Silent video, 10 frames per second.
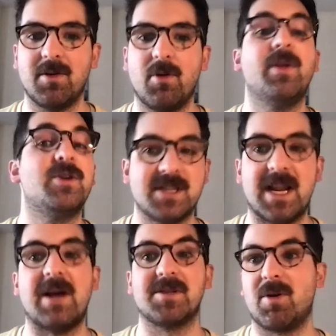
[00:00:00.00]
only just
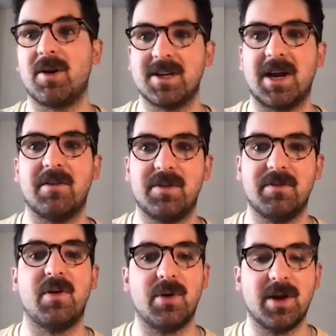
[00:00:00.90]
now starting to kind of
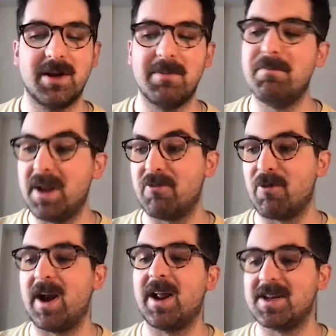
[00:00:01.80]
devote beat
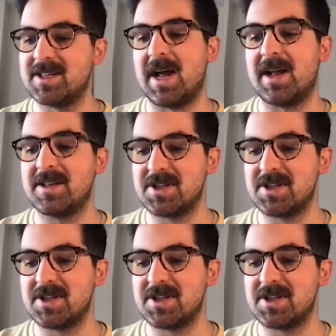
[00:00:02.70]
writing to that.